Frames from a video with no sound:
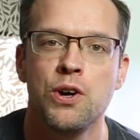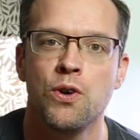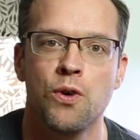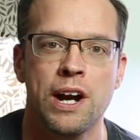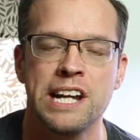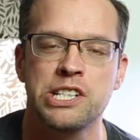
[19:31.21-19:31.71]

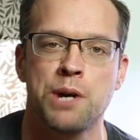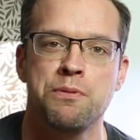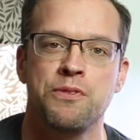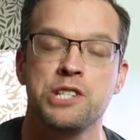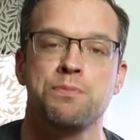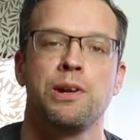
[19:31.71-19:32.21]
or any type
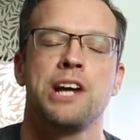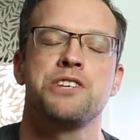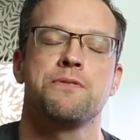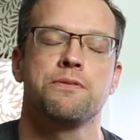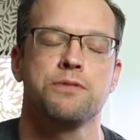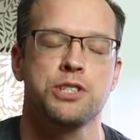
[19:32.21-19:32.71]
of
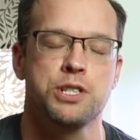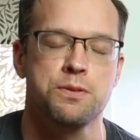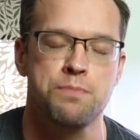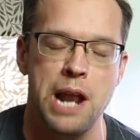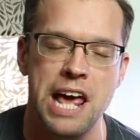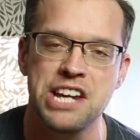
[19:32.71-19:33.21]

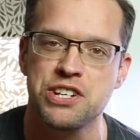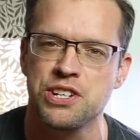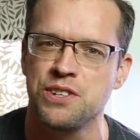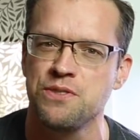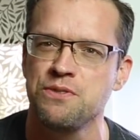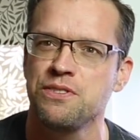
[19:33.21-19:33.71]

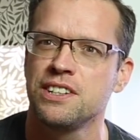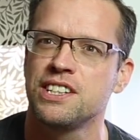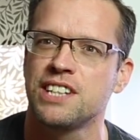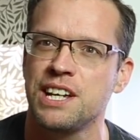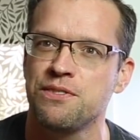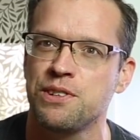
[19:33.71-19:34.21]
inspirational, is
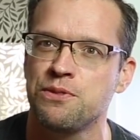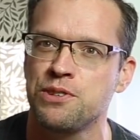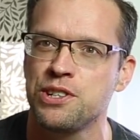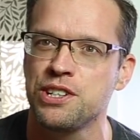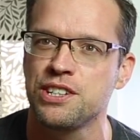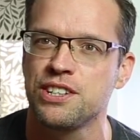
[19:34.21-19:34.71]
that even a
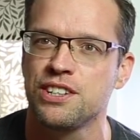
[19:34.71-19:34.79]
word?